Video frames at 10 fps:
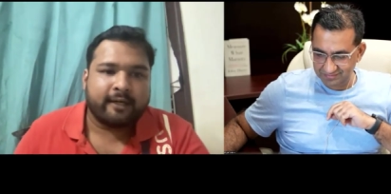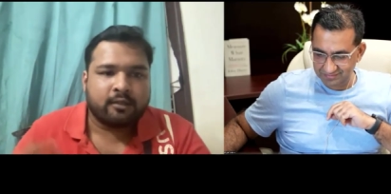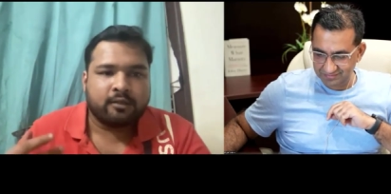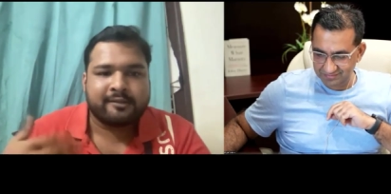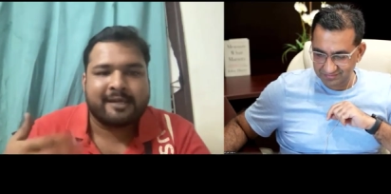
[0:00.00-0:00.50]
Speaker 1: that
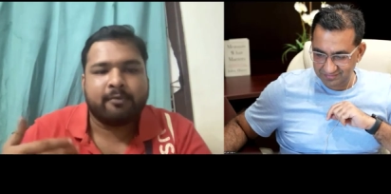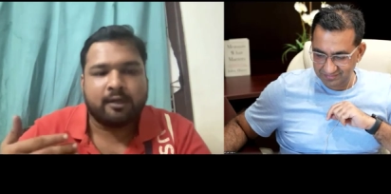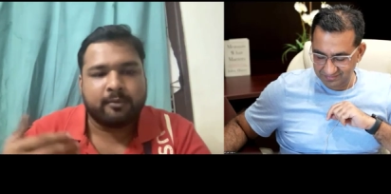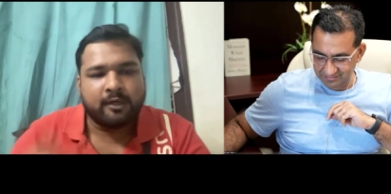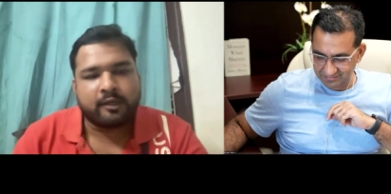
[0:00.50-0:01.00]

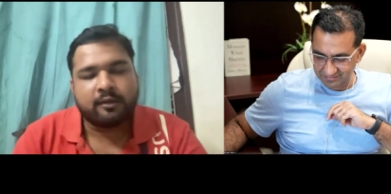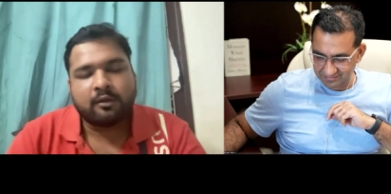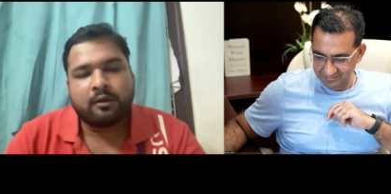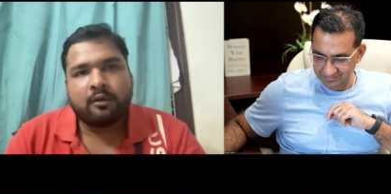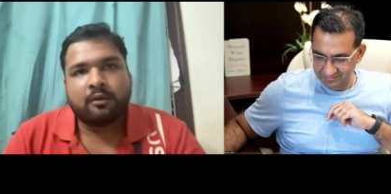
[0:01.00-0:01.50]
stamina building
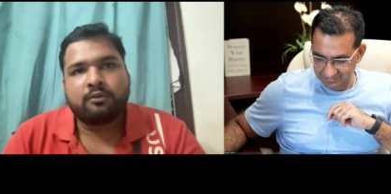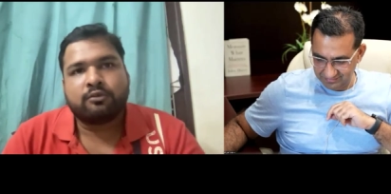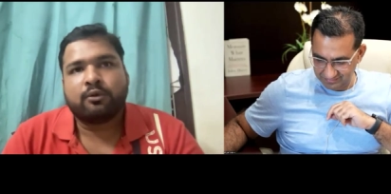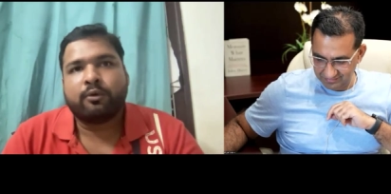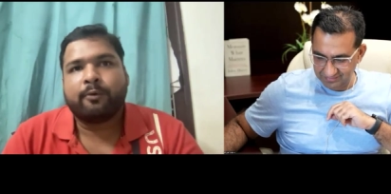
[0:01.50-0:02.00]

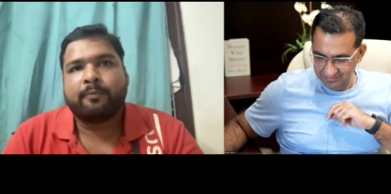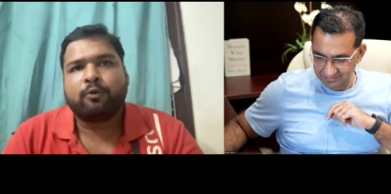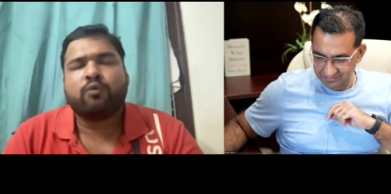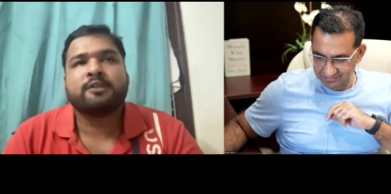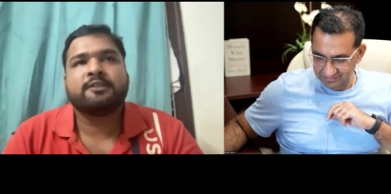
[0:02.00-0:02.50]
so
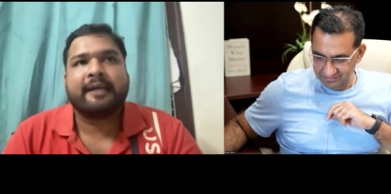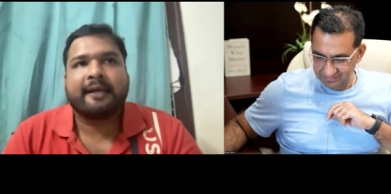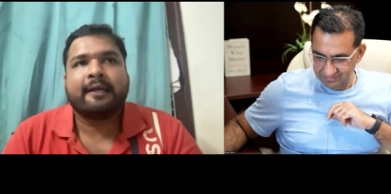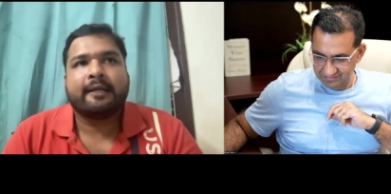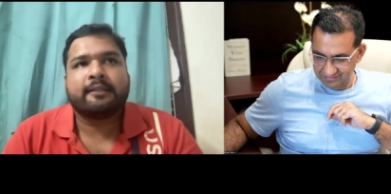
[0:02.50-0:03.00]
towards the
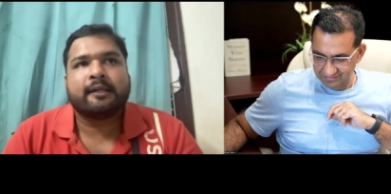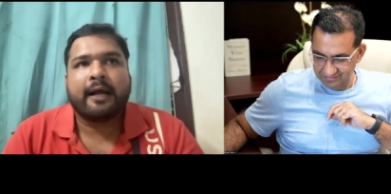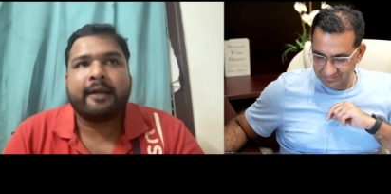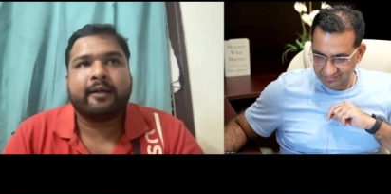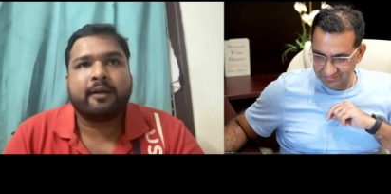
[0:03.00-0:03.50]
end, I think
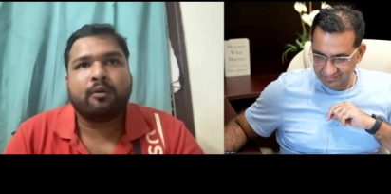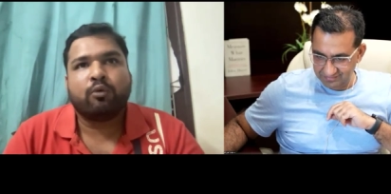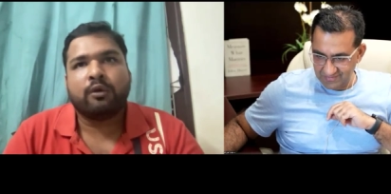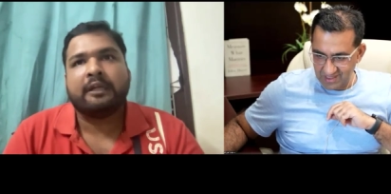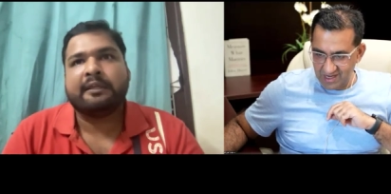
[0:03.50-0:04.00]
I did
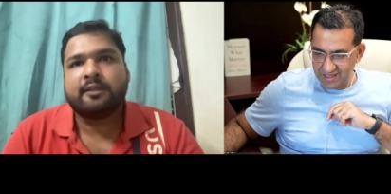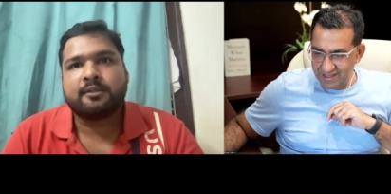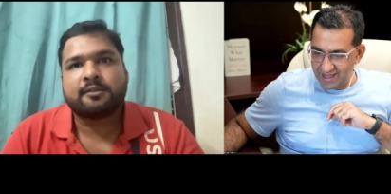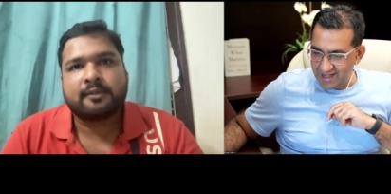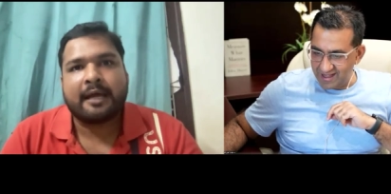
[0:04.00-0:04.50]
only these
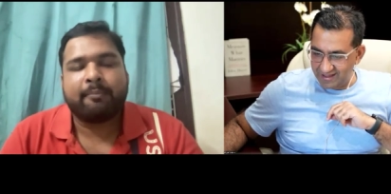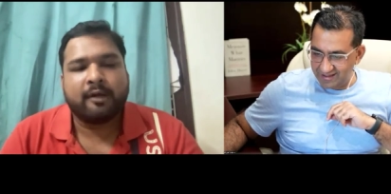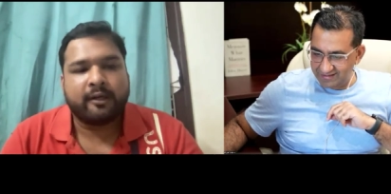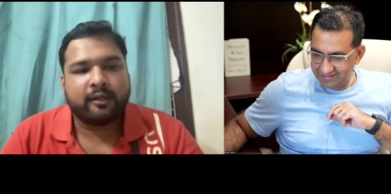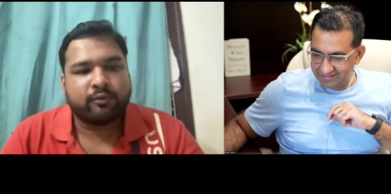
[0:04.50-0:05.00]
yeah.
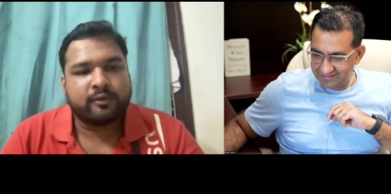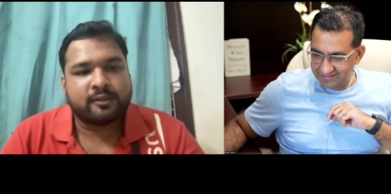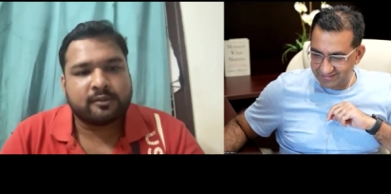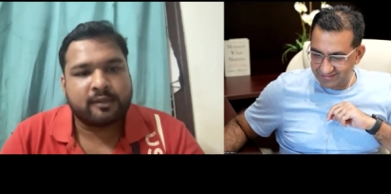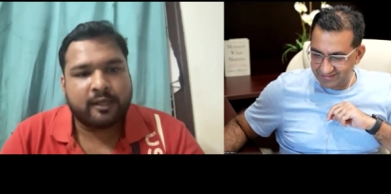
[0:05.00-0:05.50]
ability
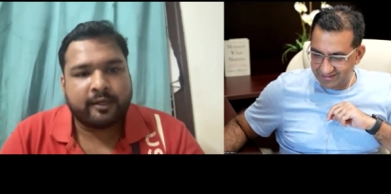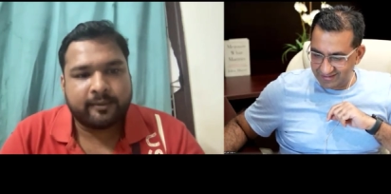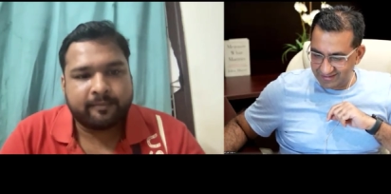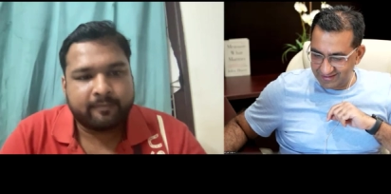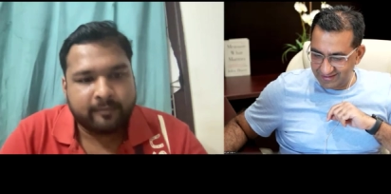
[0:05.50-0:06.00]
quizzes. Yeah.
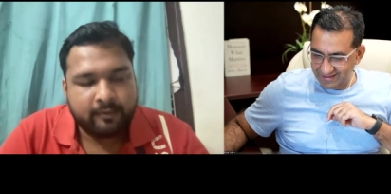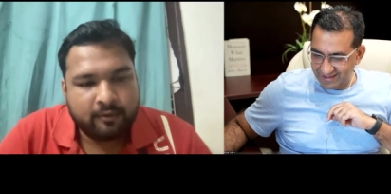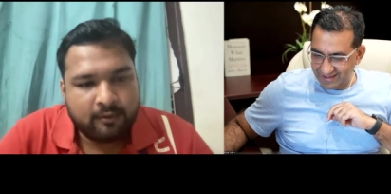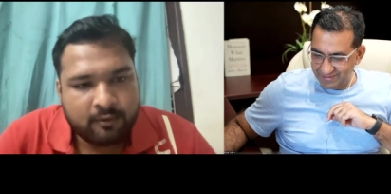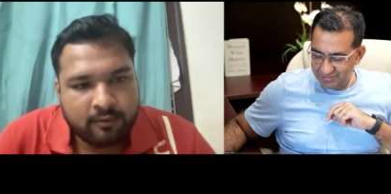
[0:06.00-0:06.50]
Speaker 2: Yeah,
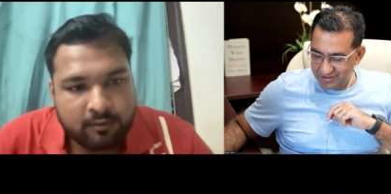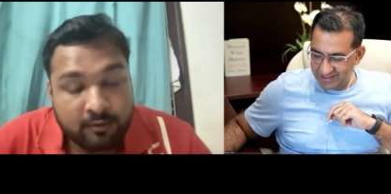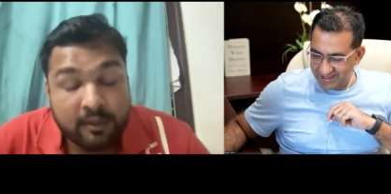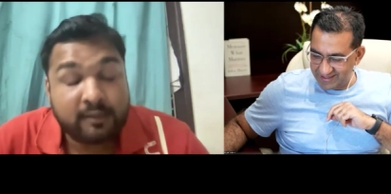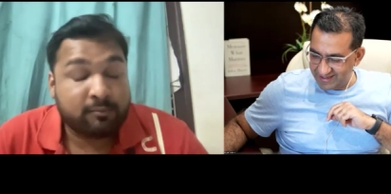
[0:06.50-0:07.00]
I am
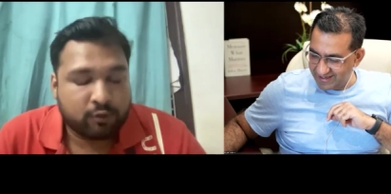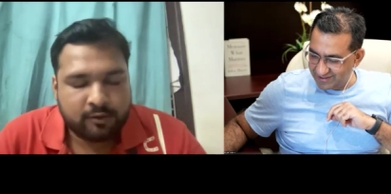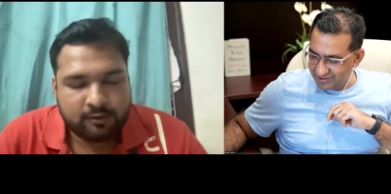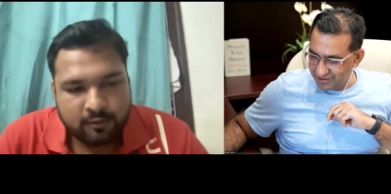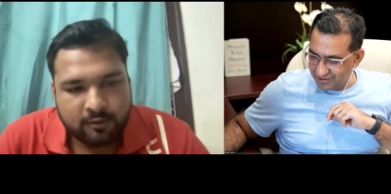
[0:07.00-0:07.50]
looking at that
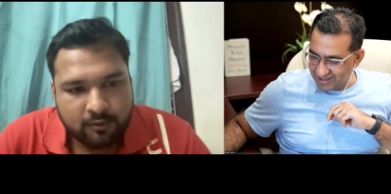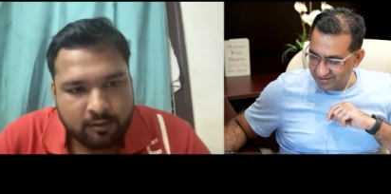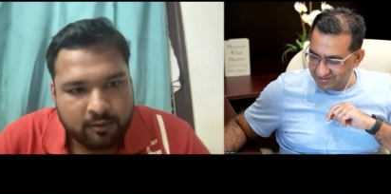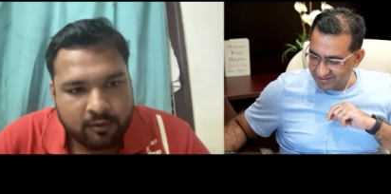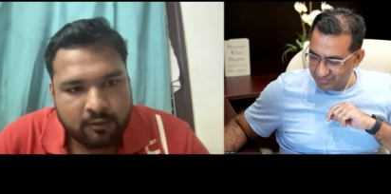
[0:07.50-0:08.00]
on your
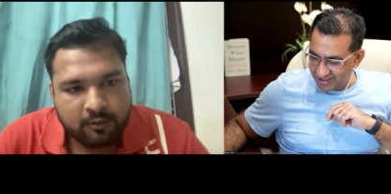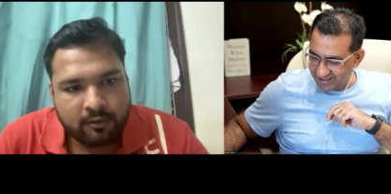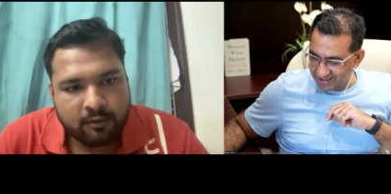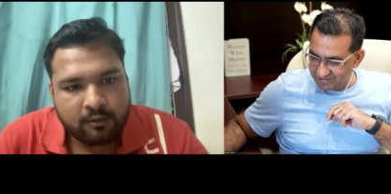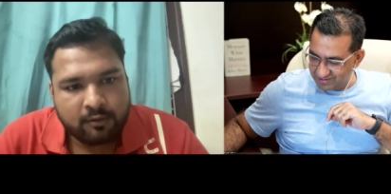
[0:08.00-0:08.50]
account right
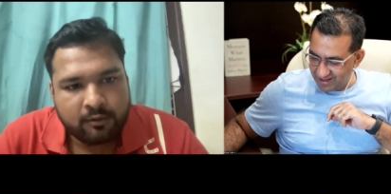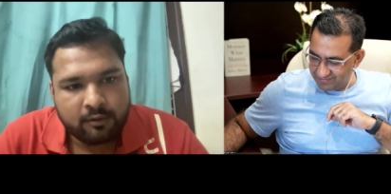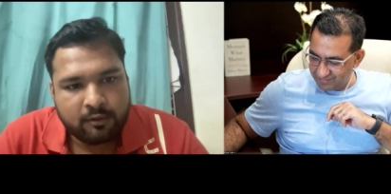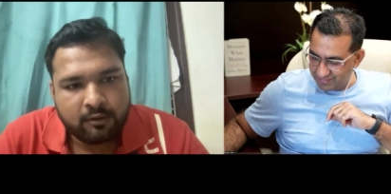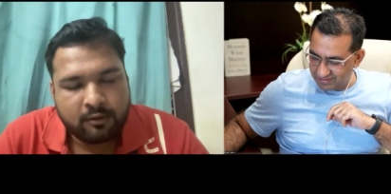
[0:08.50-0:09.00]
now. You have
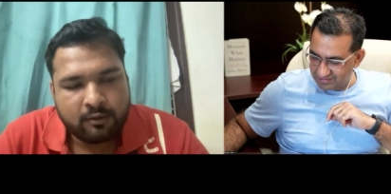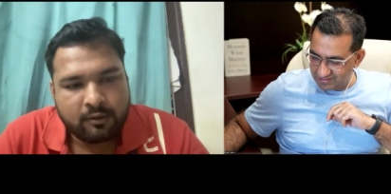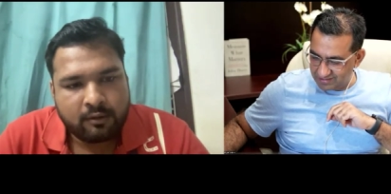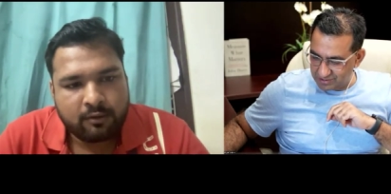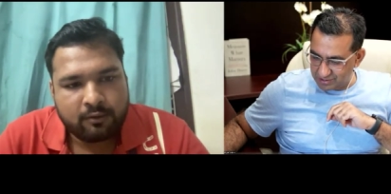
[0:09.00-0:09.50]
about
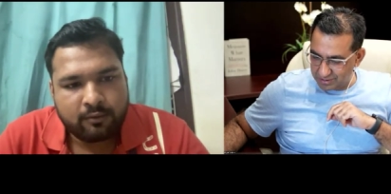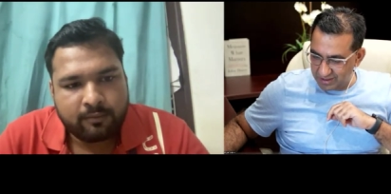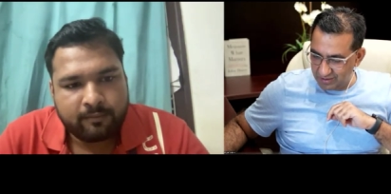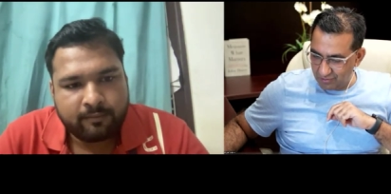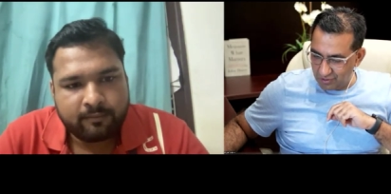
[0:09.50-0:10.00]

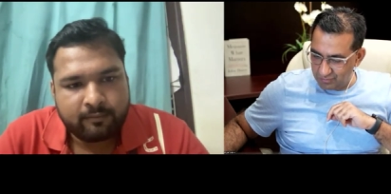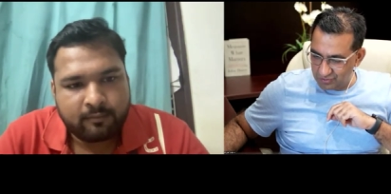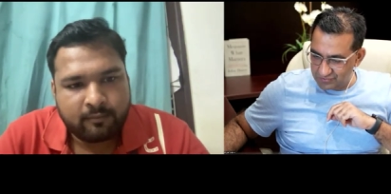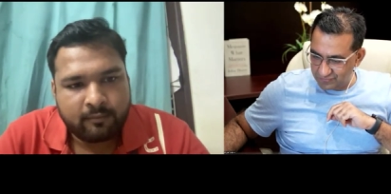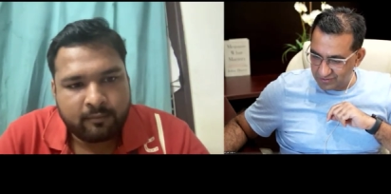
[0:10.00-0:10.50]
three
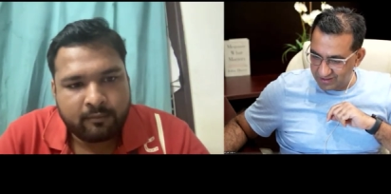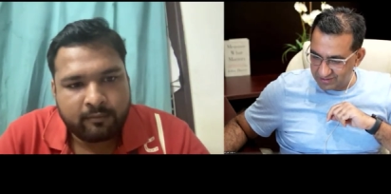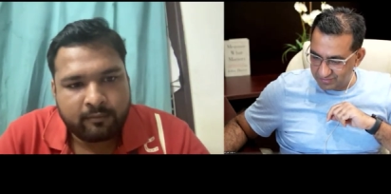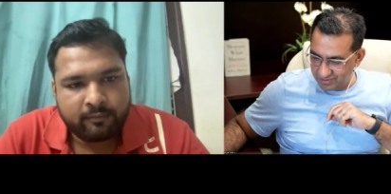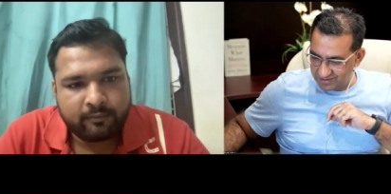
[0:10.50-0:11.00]
almost full
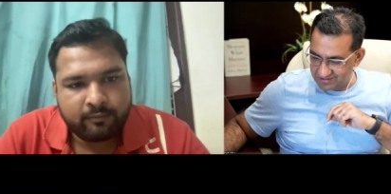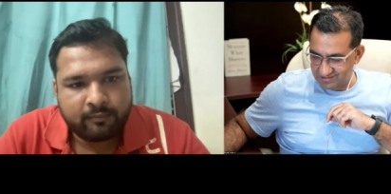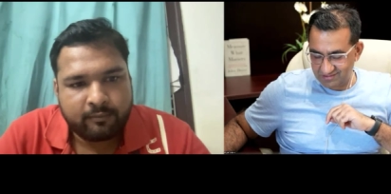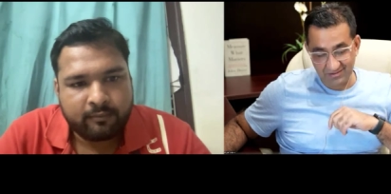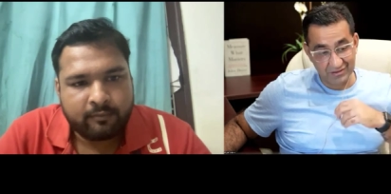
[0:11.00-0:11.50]
length mocks